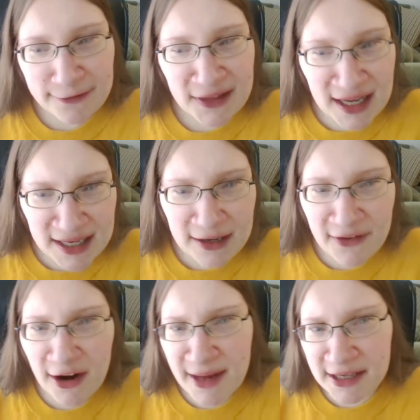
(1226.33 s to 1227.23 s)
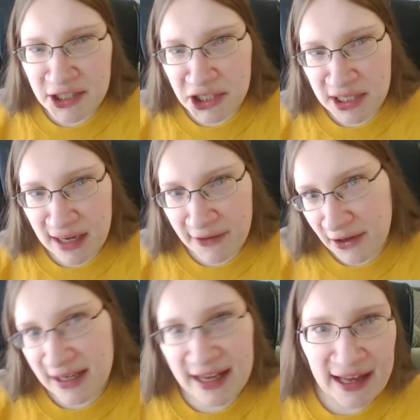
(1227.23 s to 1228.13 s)
Thank you very much. Have a
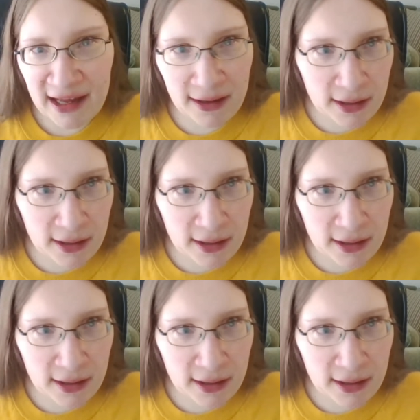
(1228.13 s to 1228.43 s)
good day.